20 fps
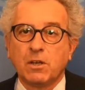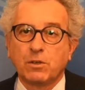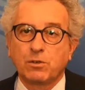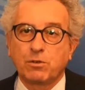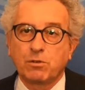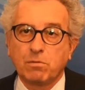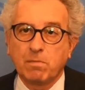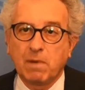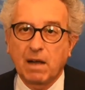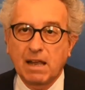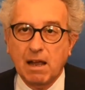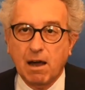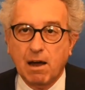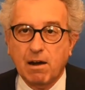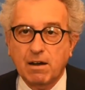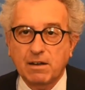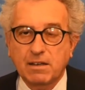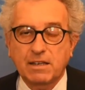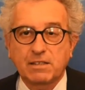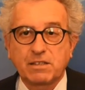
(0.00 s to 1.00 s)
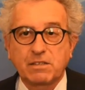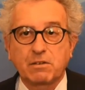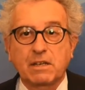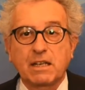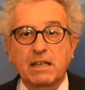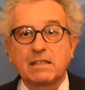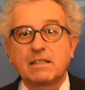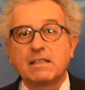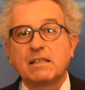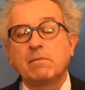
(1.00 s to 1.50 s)
to my heart. As you
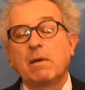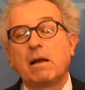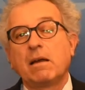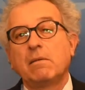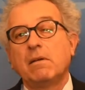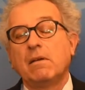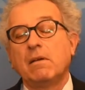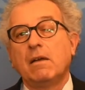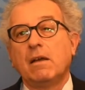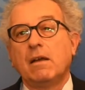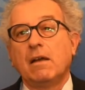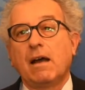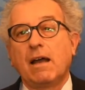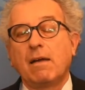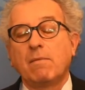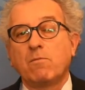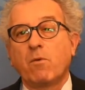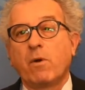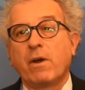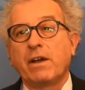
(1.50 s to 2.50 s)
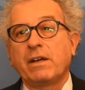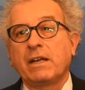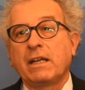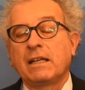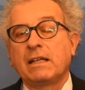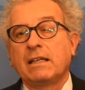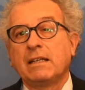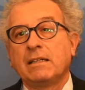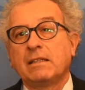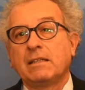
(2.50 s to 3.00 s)
can see, I'm
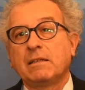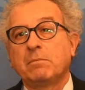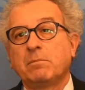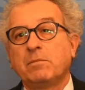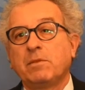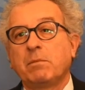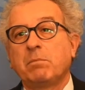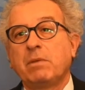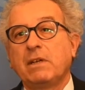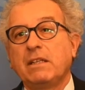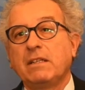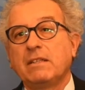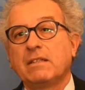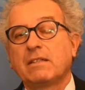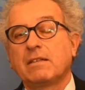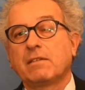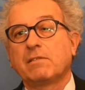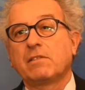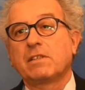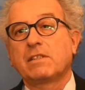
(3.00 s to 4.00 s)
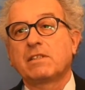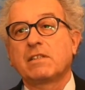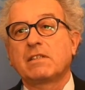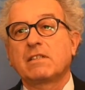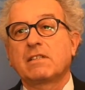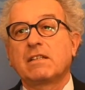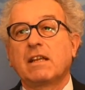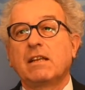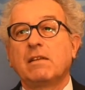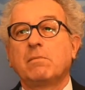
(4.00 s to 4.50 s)
wearing the pins of the
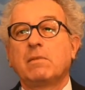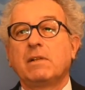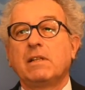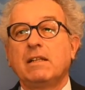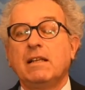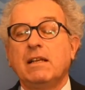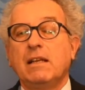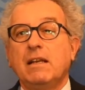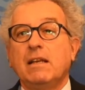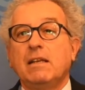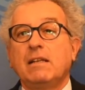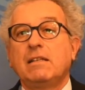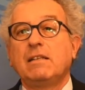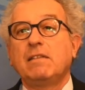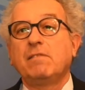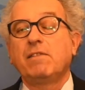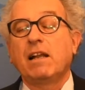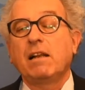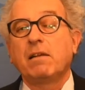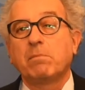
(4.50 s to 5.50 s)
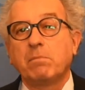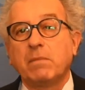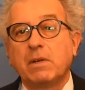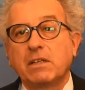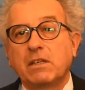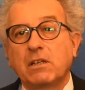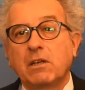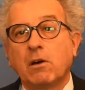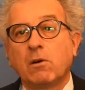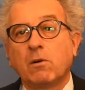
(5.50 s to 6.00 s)
sustainable
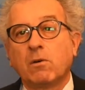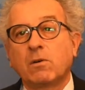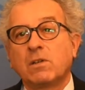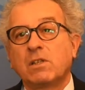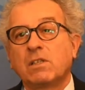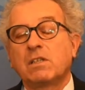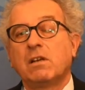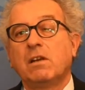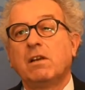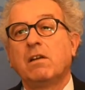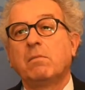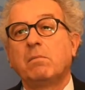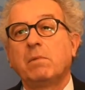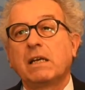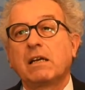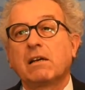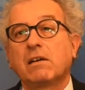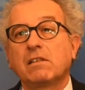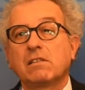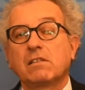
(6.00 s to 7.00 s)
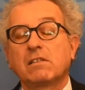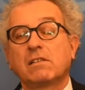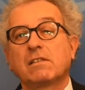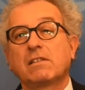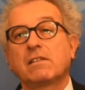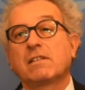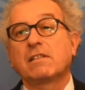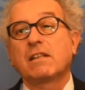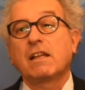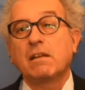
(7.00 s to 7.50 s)
development goals, because
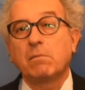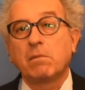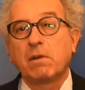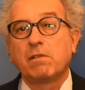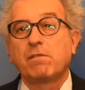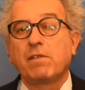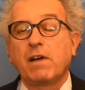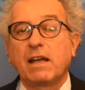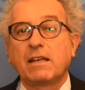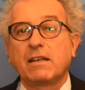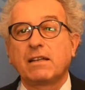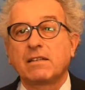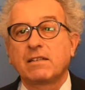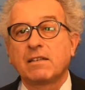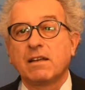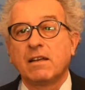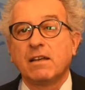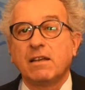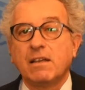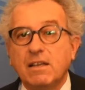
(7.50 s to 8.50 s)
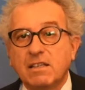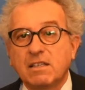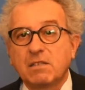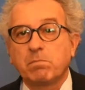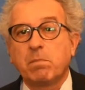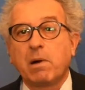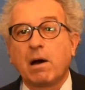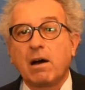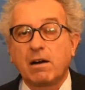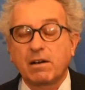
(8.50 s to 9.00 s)
sustainable finance is
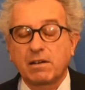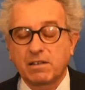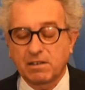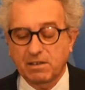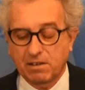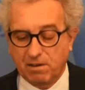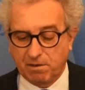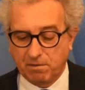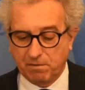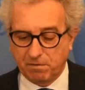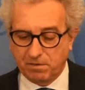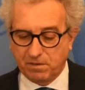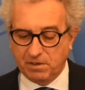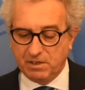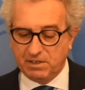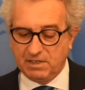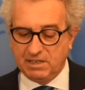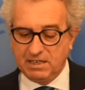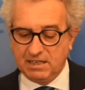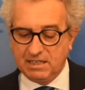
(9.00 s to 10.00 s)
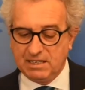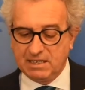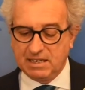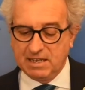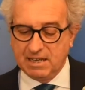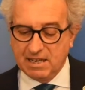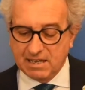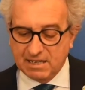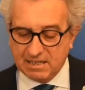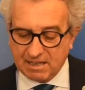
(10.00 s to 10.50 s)
part of these
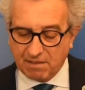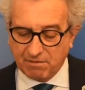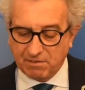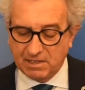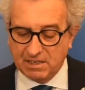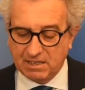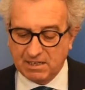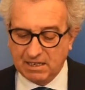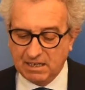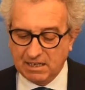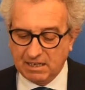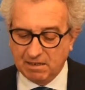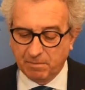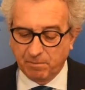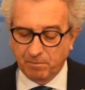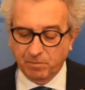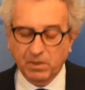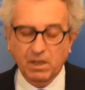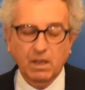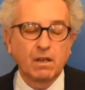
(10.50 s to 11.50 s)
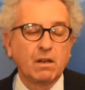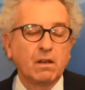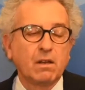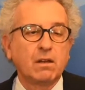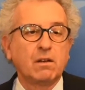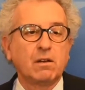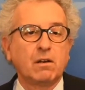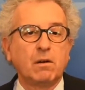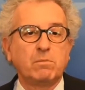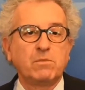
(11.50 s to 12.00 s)
17
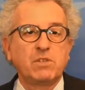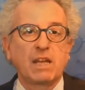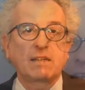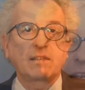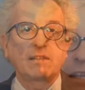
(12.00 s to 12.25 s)
objectives.